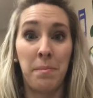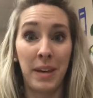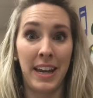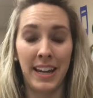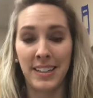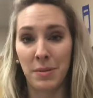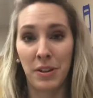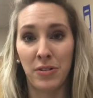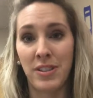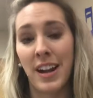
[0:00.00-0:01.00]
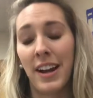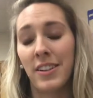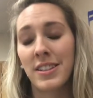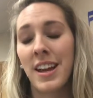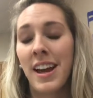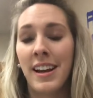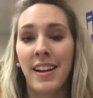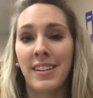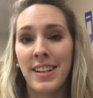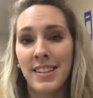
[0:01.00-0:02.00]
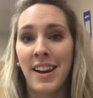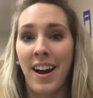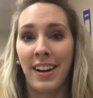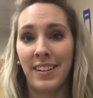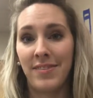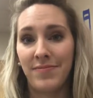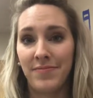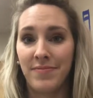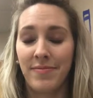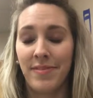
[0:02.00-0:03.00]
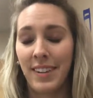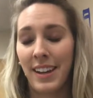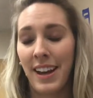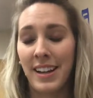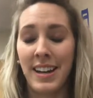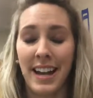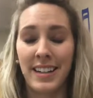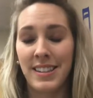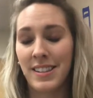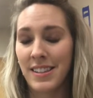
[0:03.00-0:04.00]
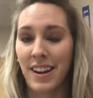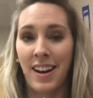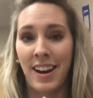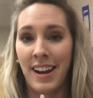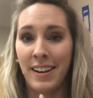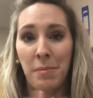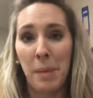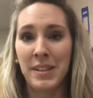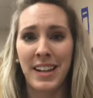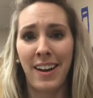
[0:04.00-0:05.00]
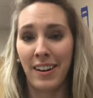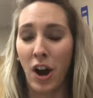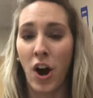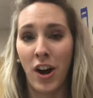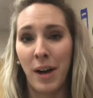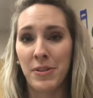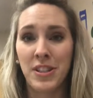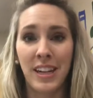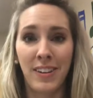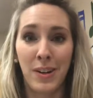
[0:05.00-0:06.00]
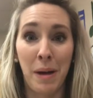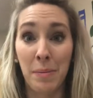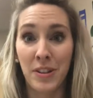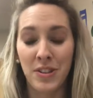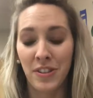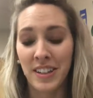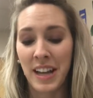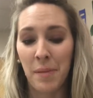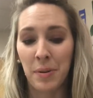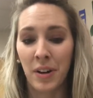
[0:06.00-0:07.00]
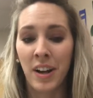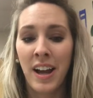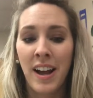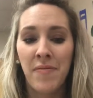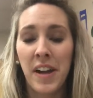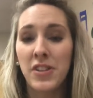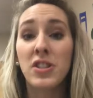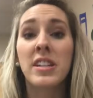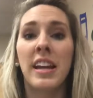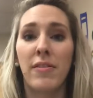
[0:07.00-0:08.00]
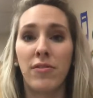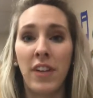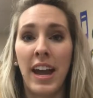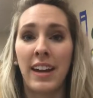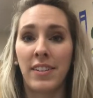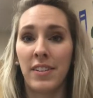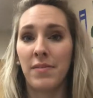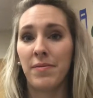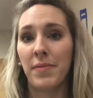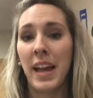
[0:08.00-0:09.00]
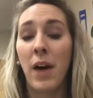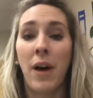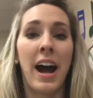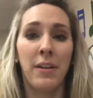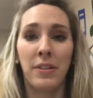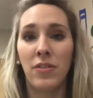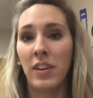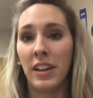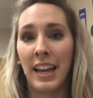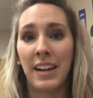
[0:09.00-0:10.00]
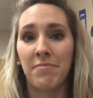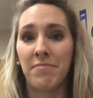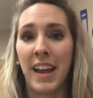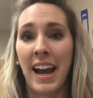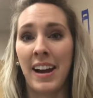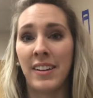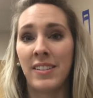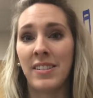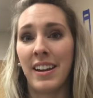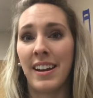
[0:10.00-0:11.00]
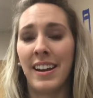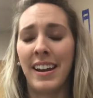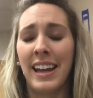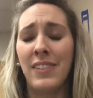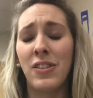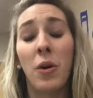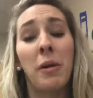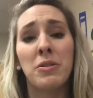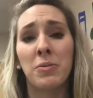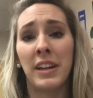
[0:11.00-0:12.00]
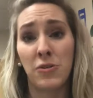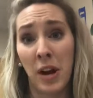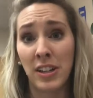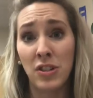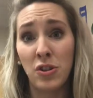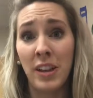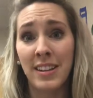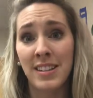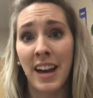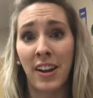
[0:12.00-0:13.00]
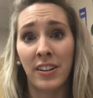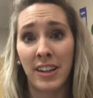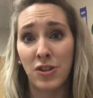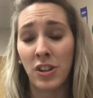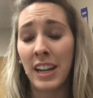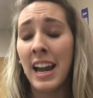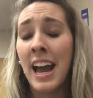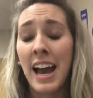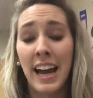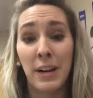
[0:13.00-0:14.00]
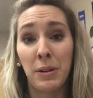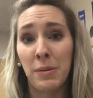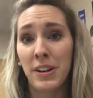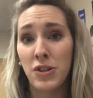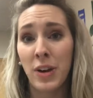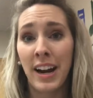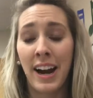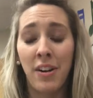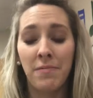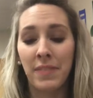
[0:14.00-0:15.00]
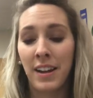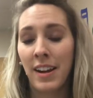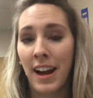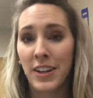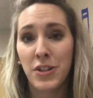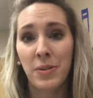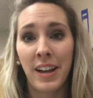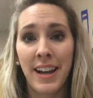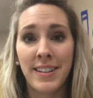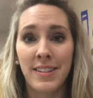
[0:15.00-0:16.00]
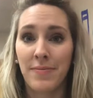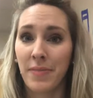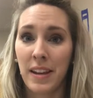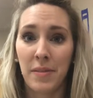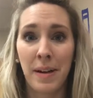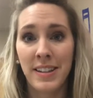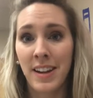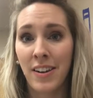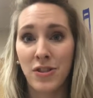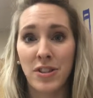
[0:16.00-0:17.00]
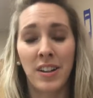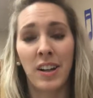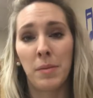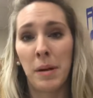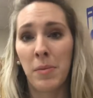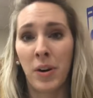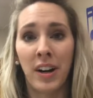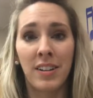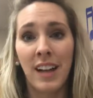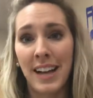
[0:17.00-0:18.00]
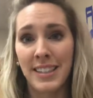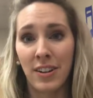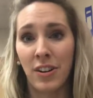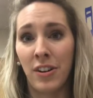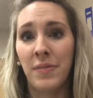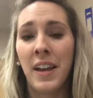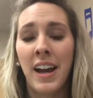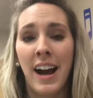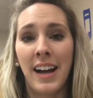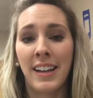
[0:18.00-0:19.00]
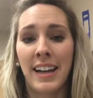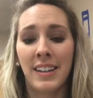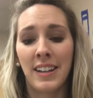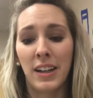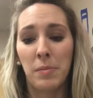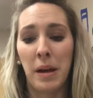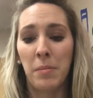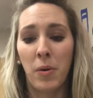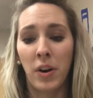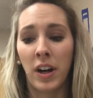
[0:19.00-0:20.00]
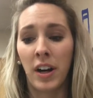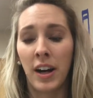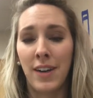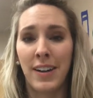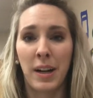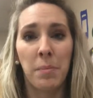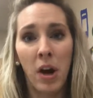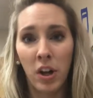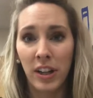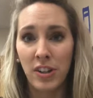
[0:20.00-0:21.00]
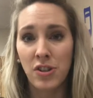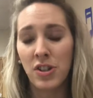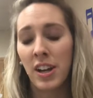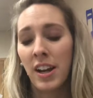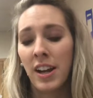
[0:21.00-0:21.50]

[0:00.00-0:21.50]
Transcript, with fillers: me in some of those styles. Now, this is not a nix on preppy style at all. I'm just giving you my personal example. That just didn't fit how I was feeling and even though I was really attracted to that style initially and I really wanted to try it out, I just realized my style is just a little bit more classical. I like a little bit more of like a polished